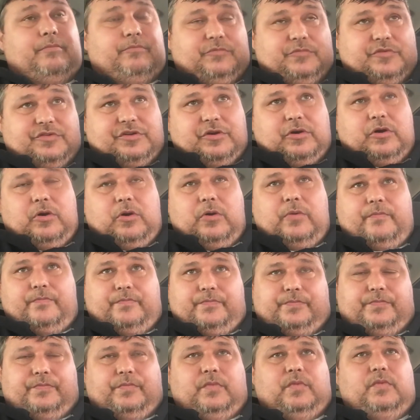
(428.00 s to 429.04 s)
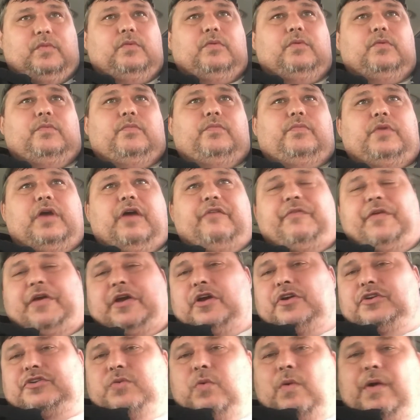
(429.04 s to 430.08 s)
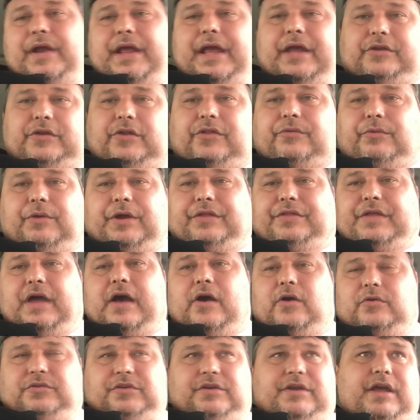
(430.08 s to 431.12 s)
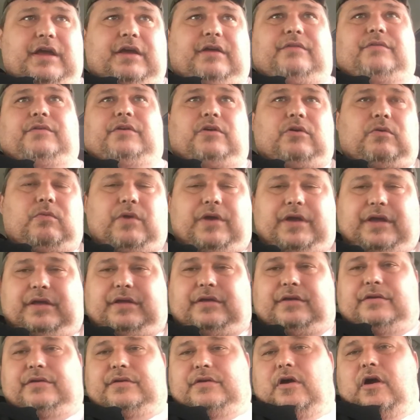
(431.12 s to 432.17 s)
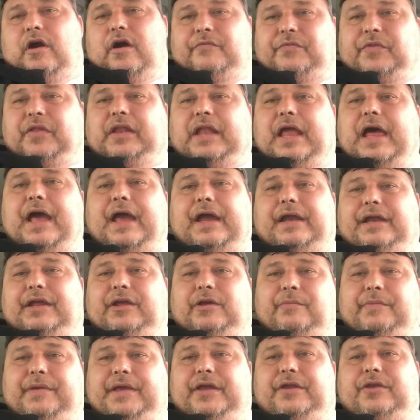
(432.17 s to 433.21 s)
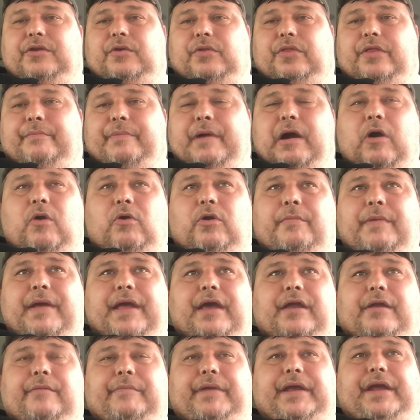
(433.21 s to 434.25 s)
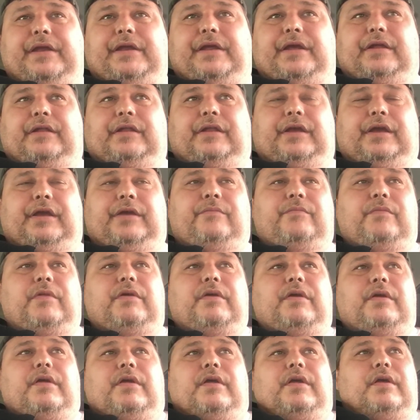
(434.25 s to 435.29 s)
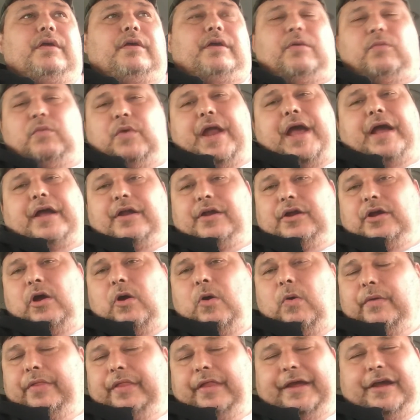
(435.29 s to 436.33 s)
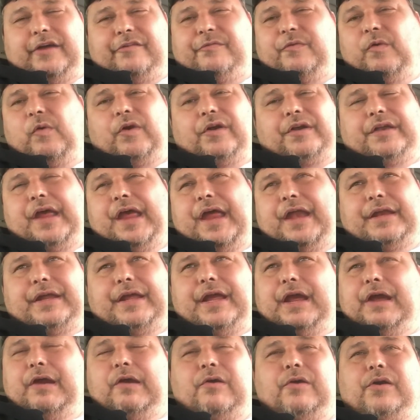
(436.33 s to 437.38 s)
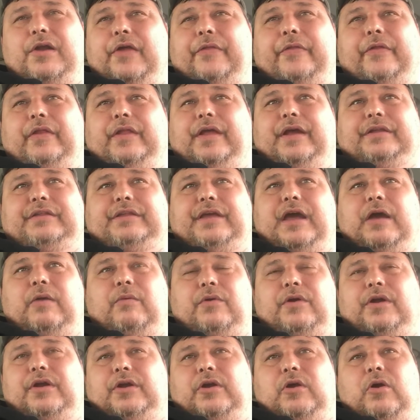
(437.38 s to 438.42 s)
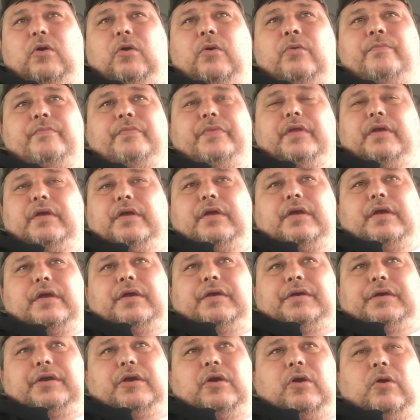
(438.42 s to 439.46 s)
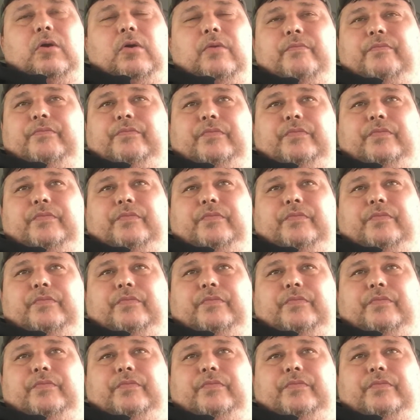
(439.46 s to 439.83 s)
So I figure 28 to 3000, that, you know, way off the line, he'll be into the power band immediately. And we're not going to go with like a 410 gear or nothing like that. We're going to go, you know,